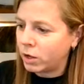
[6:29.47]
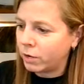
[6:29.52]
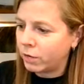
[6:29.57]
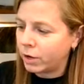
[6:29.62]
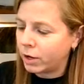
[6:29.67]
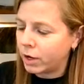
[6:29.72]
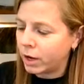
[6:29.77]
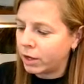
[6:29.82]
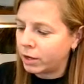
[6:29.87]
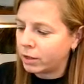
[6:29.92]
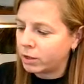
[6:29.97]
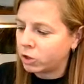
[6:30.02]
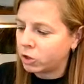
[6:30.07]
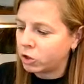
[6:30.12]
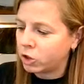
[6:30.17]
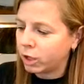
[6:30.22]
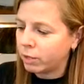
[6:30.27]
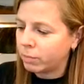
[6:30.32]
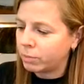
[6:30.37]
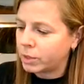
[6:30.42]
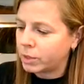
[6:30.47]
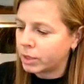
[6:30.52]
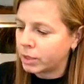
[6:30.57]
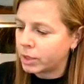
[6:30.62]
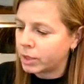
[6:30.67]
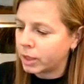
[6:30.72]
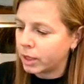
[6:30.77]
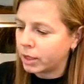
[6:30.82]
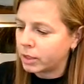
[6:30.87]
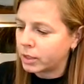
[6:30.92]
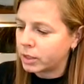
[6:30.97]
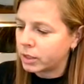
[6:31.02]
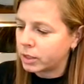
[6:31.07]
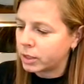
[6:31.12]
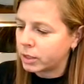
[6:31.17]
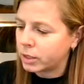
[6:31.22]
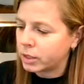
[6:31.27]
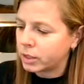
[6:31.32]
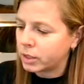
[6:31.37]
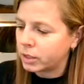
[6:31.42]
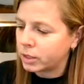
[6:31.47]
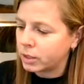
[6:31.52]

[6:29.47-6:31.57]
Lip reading: different kinds of shapes and sizes.